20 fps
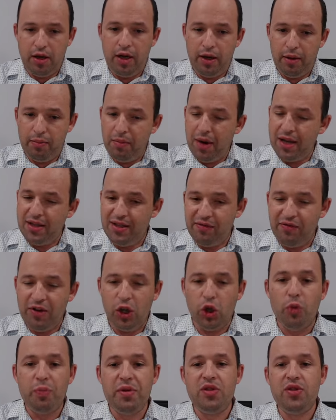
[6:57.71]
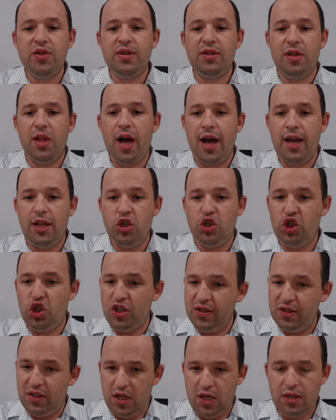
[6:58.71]
might develop in this line,
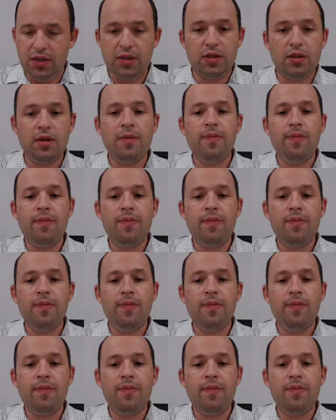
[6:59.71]
g6,